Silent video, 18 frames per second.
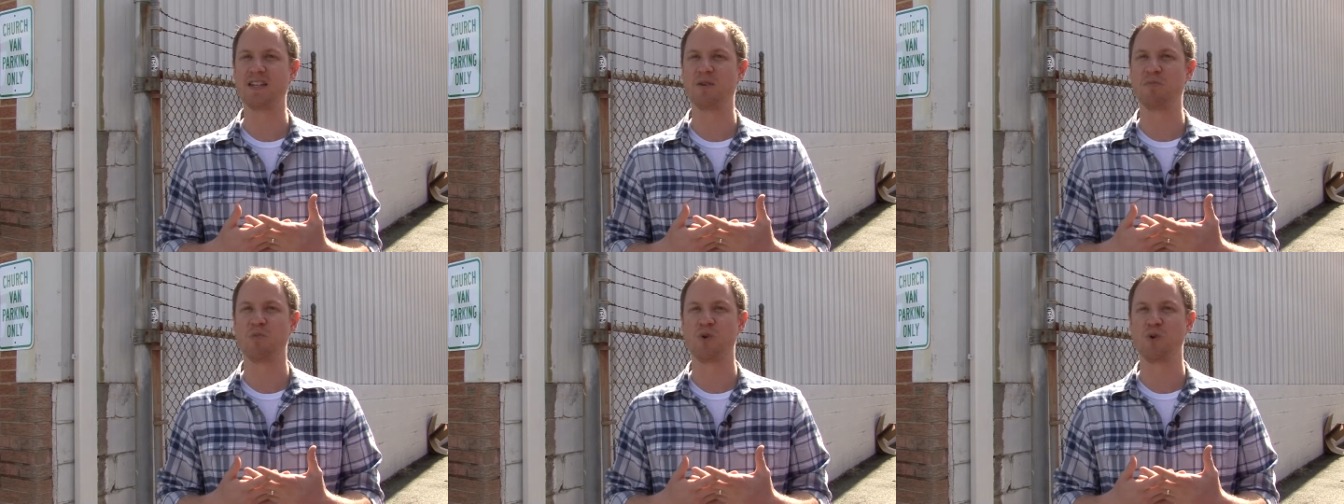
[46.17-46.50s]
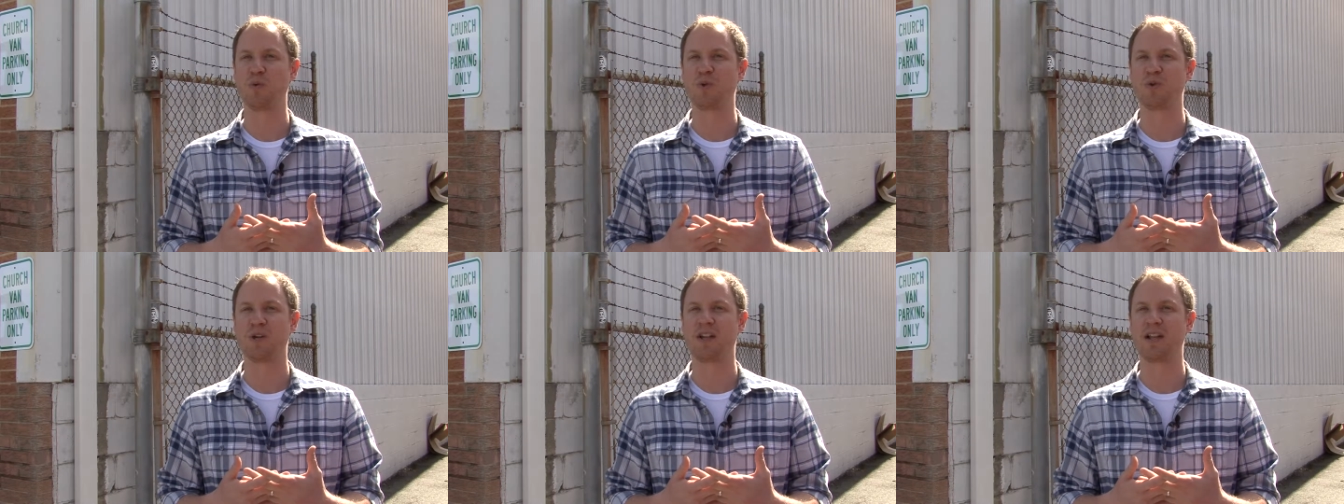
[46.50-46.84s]
the more
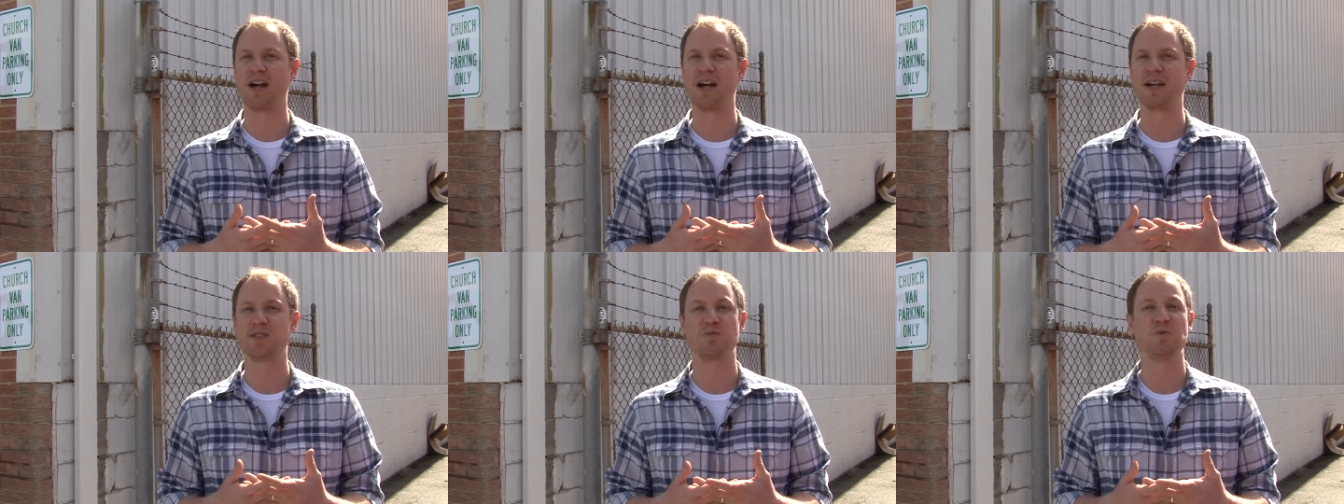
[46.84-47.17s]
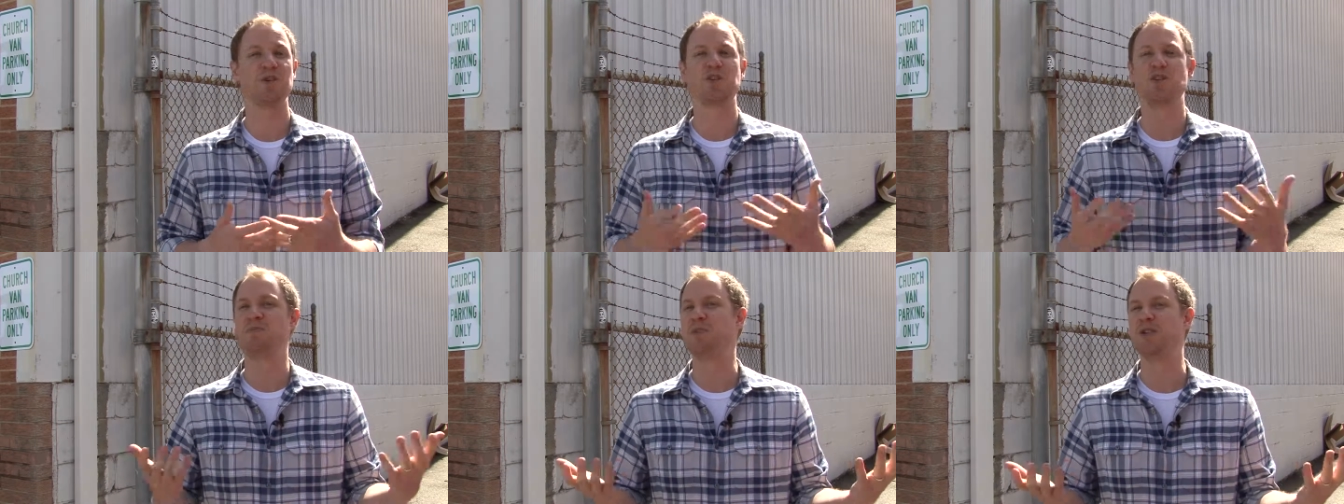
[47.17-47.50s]
we realized we
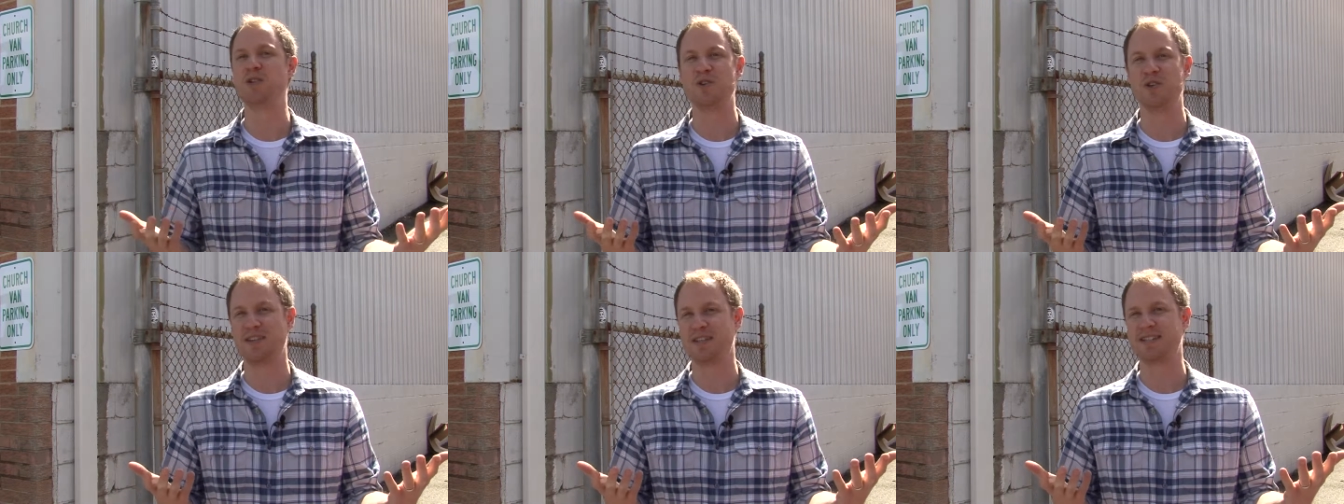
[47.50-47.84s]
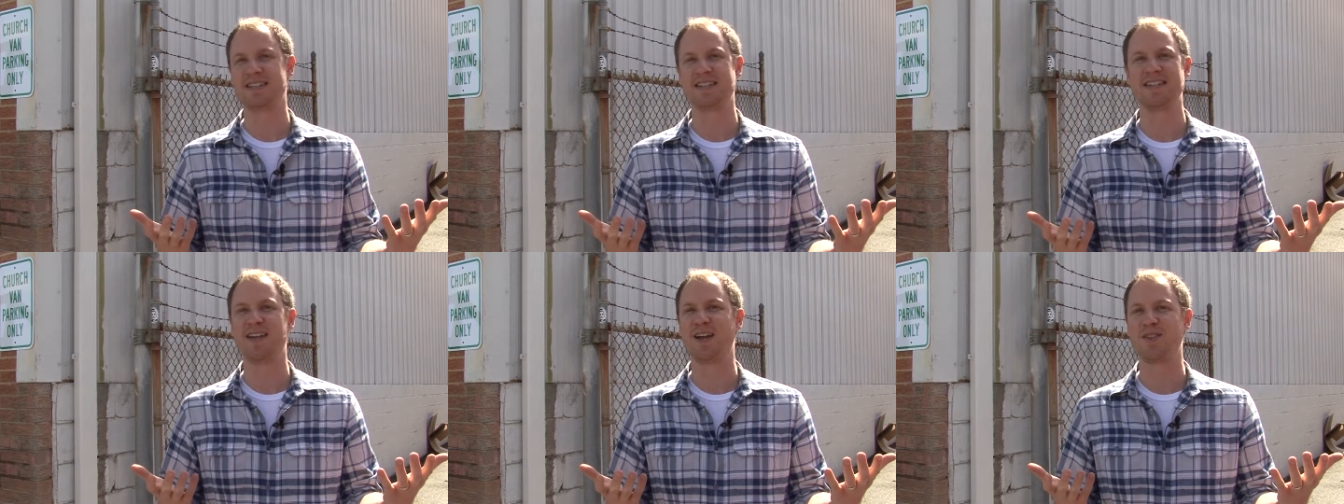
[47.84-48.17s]
should be doing this
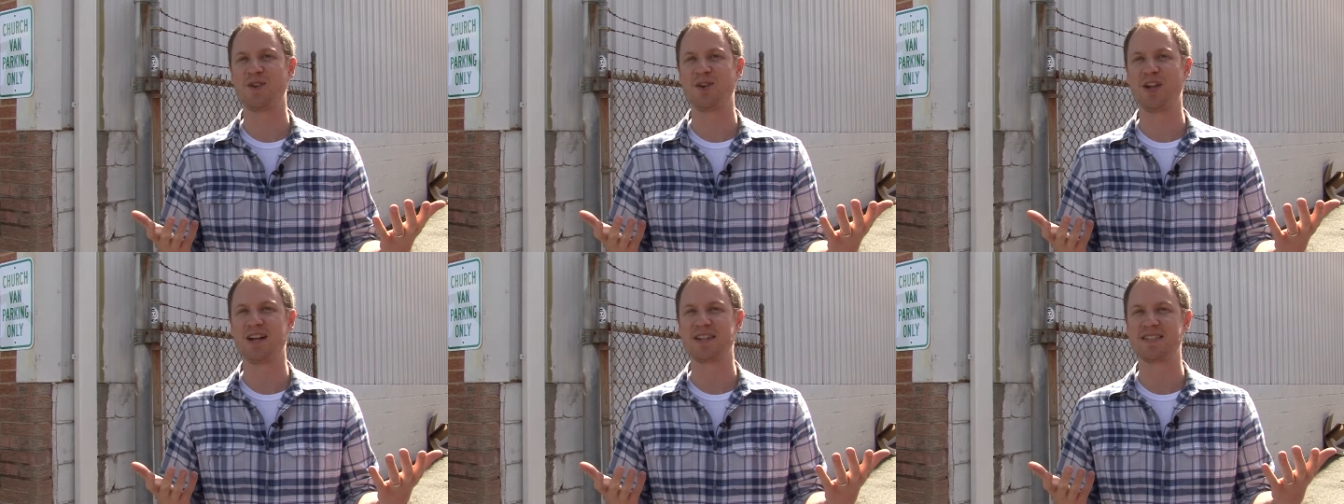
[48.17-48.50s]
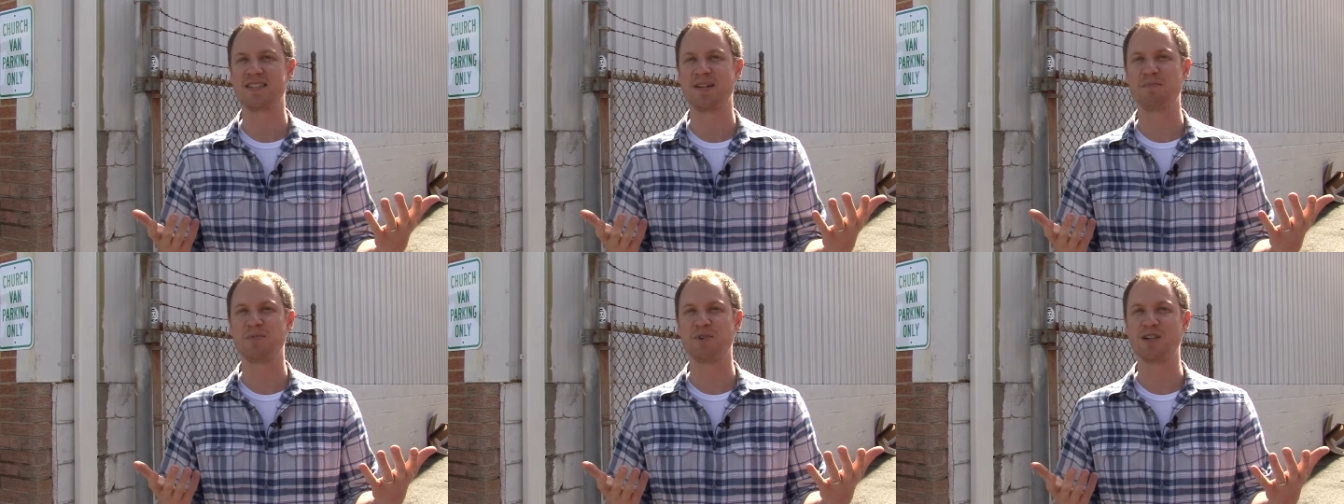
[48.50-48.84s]
together, not
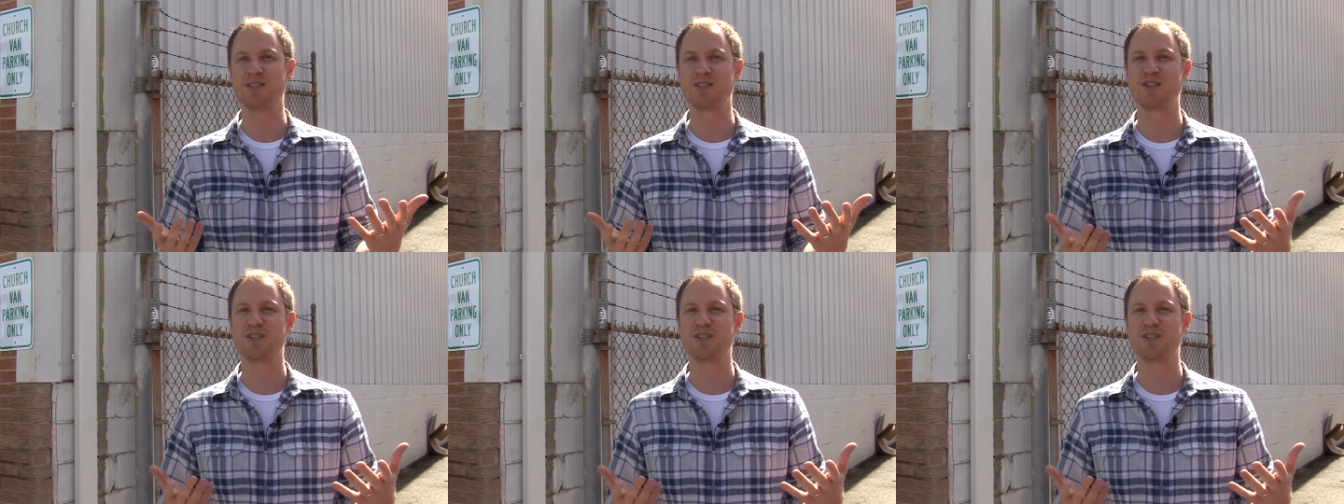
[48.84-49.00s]
separate.